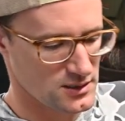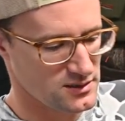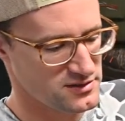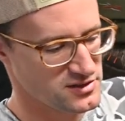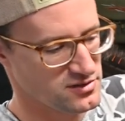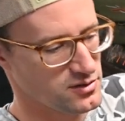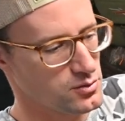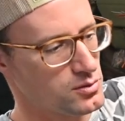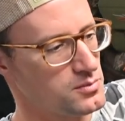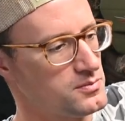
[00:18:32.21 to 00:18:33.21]
This is just a
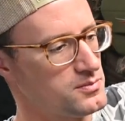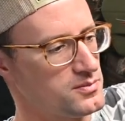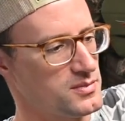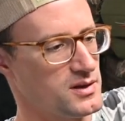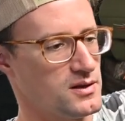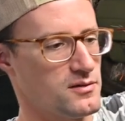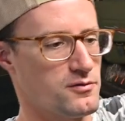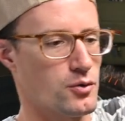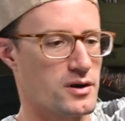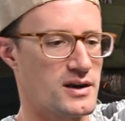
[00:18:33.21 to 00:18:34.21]
little
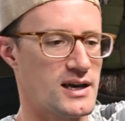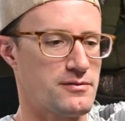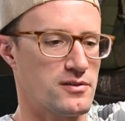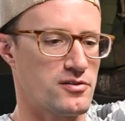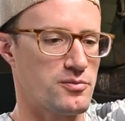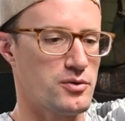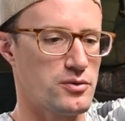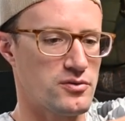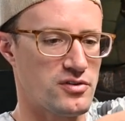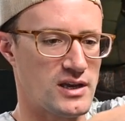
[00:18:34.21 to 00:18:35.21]
fork, knife, and
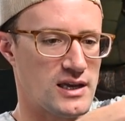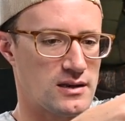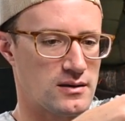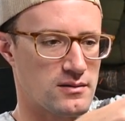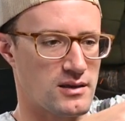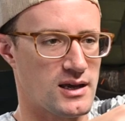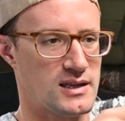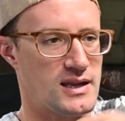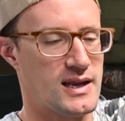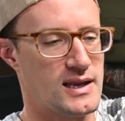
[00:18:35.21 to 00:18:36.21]
spoon set. Got
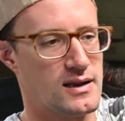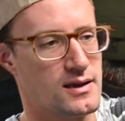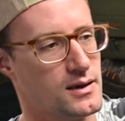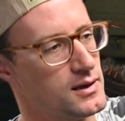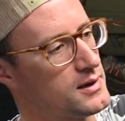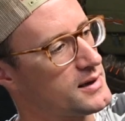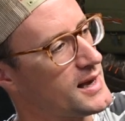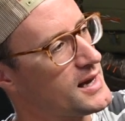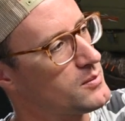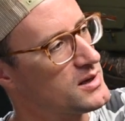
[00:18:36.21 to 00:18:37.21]
it at
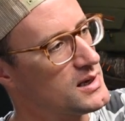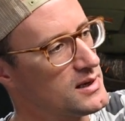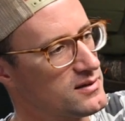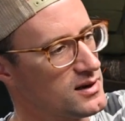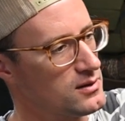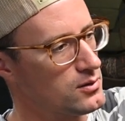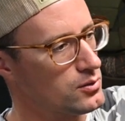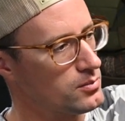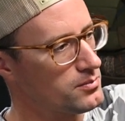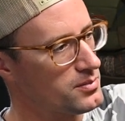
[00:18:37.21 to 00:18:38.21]
Academy. It's got a
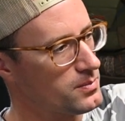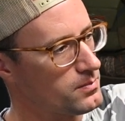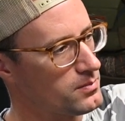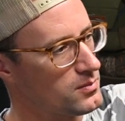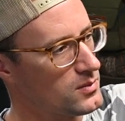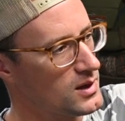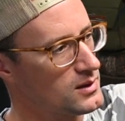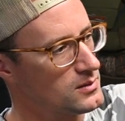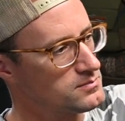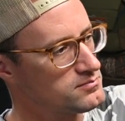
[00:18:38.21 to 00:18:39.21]
little
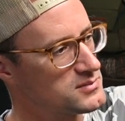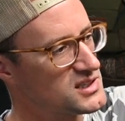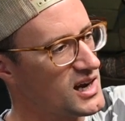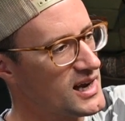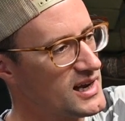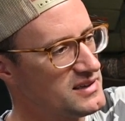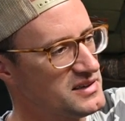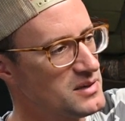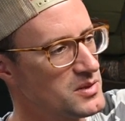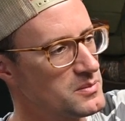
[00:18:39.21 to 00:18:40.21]
tie to
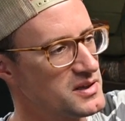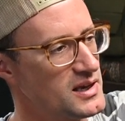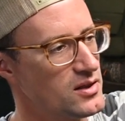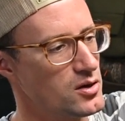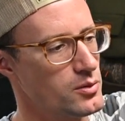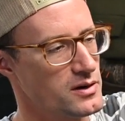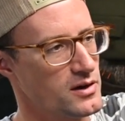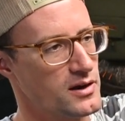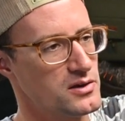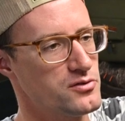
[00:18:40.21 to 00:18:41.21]
keep them together when you're
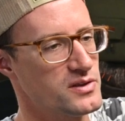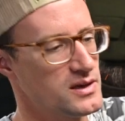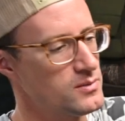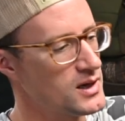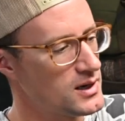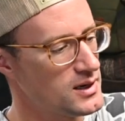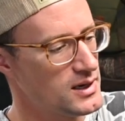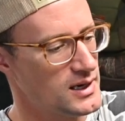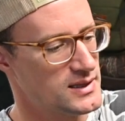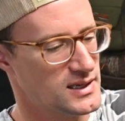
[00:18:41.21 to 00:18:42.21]
not using them.
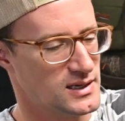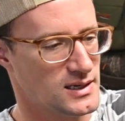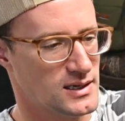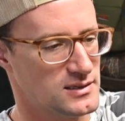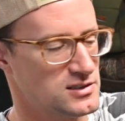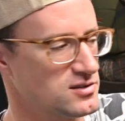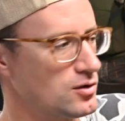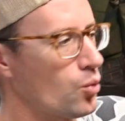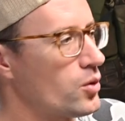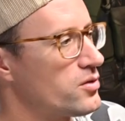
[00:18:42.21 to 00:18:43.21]
And then just a
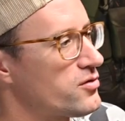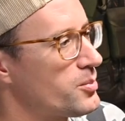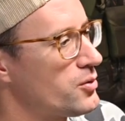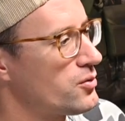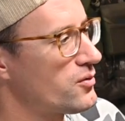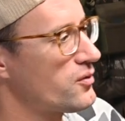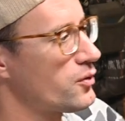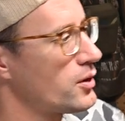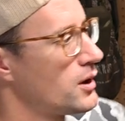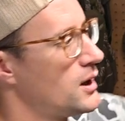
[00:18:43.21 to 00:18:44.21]
little wooden spoon
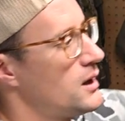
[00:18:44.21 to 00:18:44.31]
for,